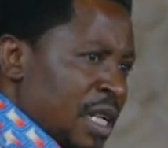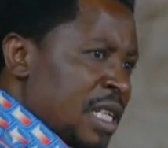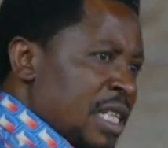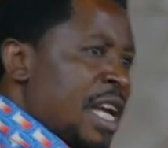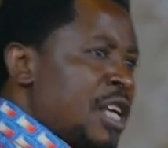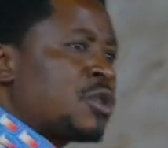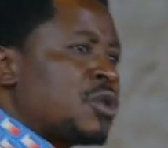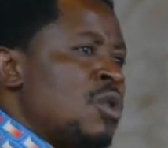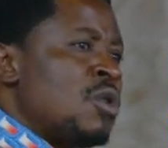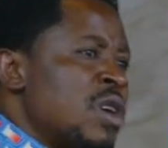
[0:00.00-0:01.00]
There is
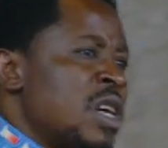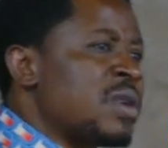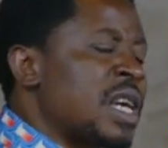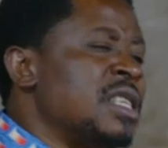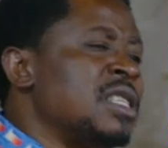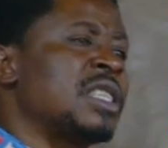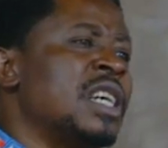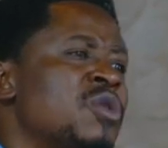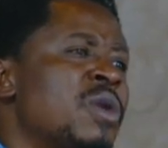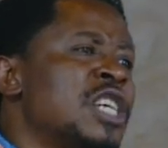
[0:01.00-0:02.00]
no way you can say
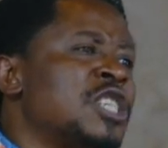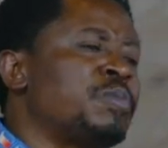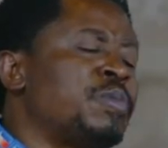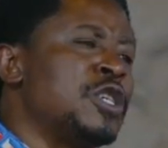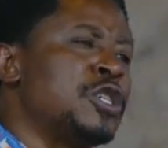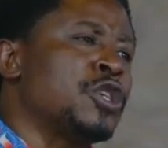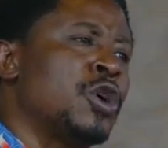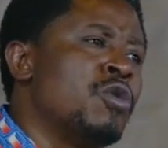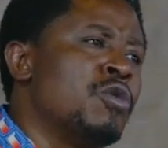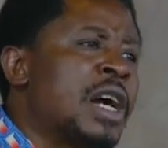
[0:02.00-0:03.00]
you are a spiritual
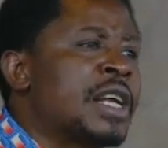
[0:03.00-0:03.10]
human